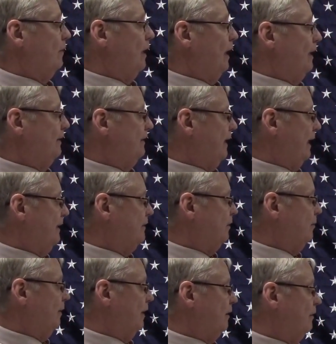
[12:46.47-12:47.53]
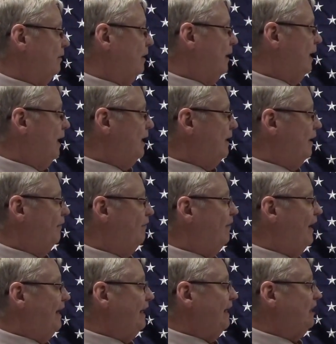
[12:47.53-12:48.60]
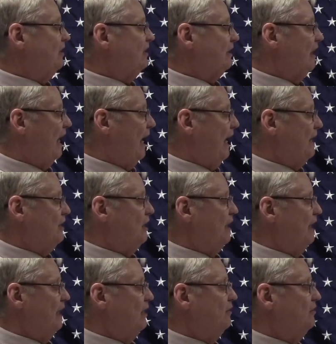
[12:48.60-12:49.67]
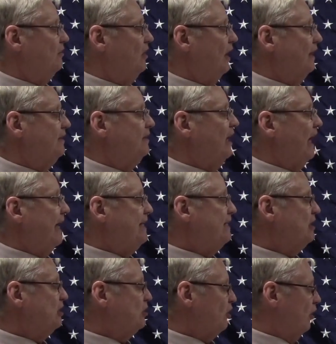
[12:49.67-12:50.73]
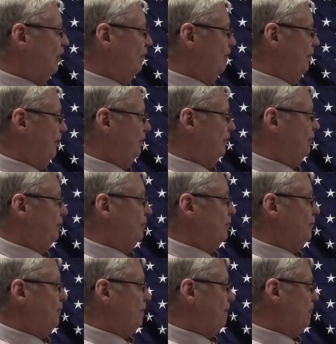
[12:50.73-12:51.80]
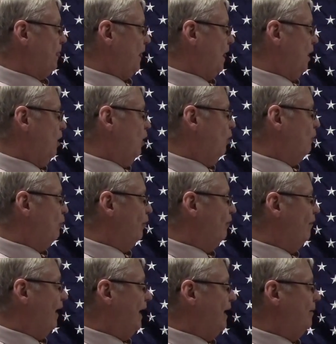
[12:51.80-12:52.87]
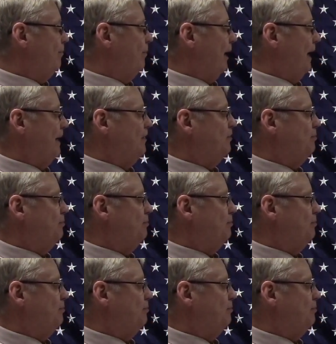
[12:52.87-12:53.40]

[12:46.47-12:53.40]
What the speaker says: And cites it a minute. Defendant's lodging is thus a service provided by his